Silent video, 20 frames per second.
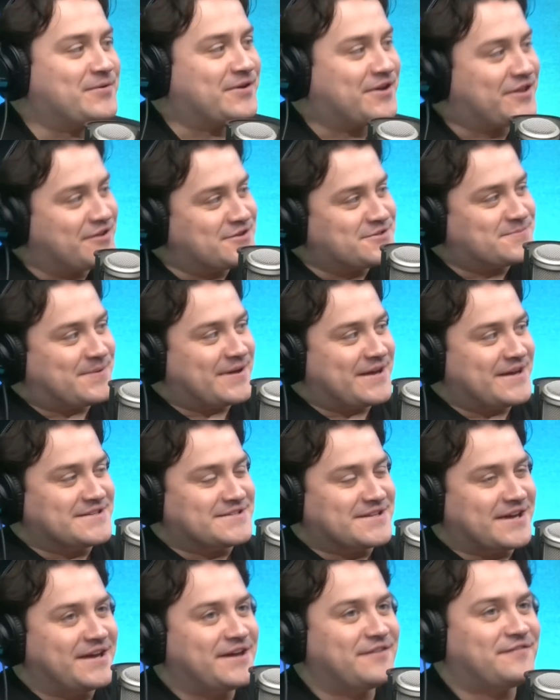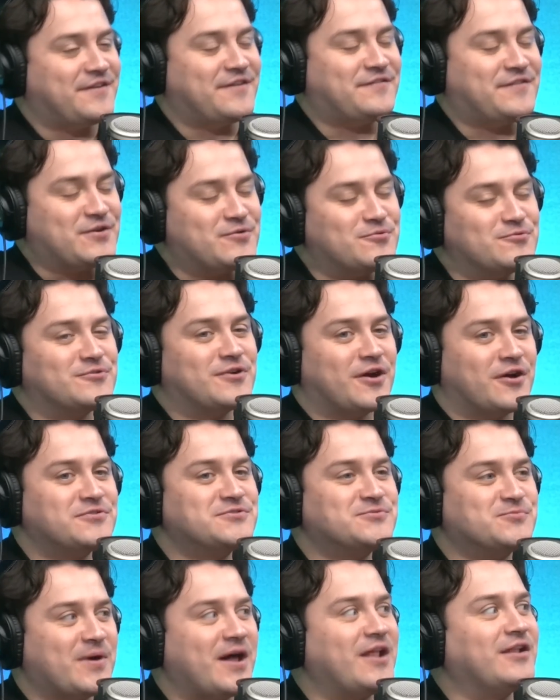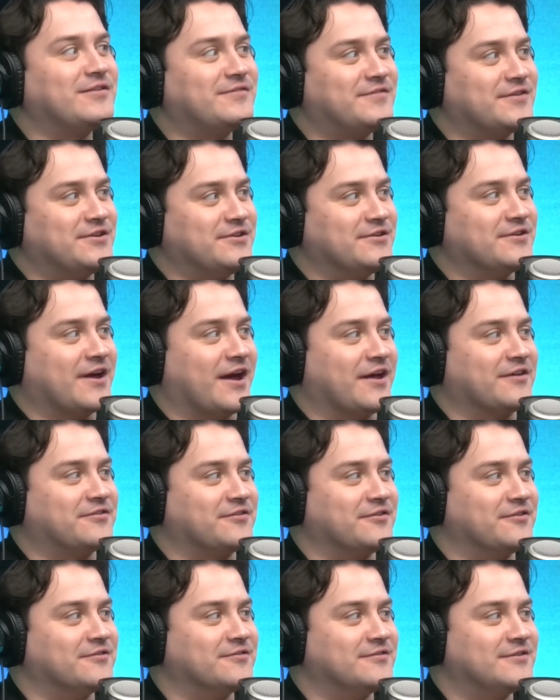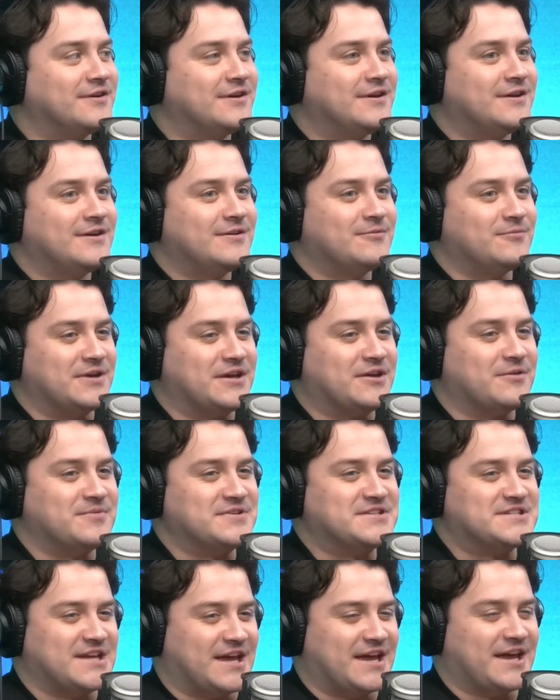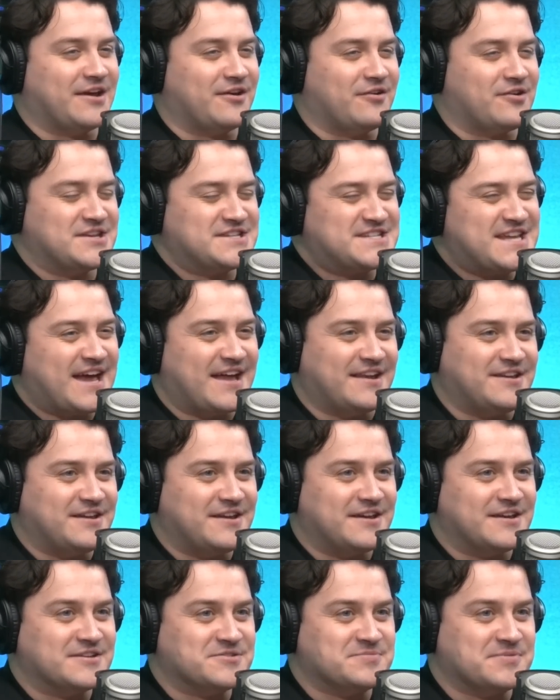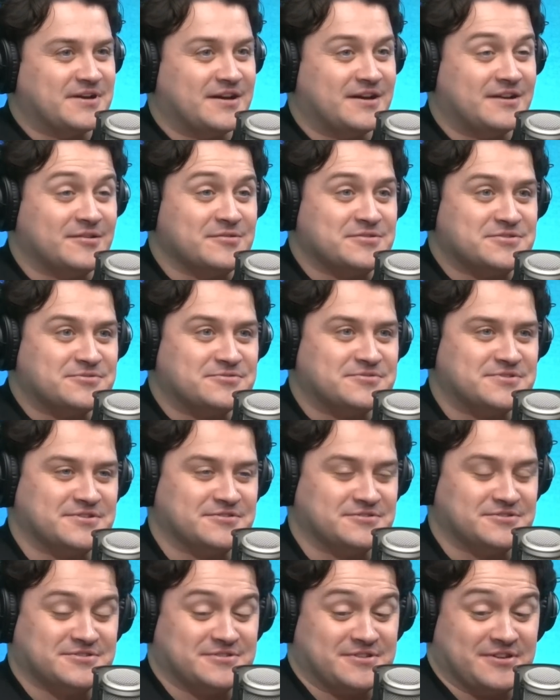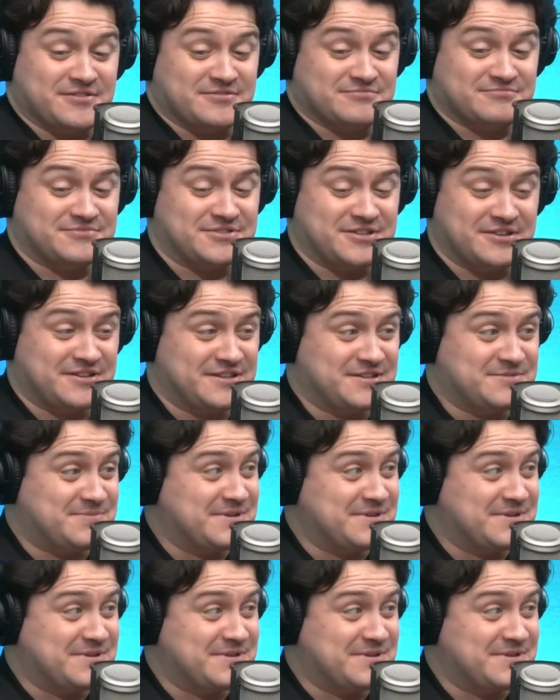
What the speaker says: one of those players, like if it all goes well for Newcastle, we could be sitting here in 10 years, but Lewis Hall's still just doing his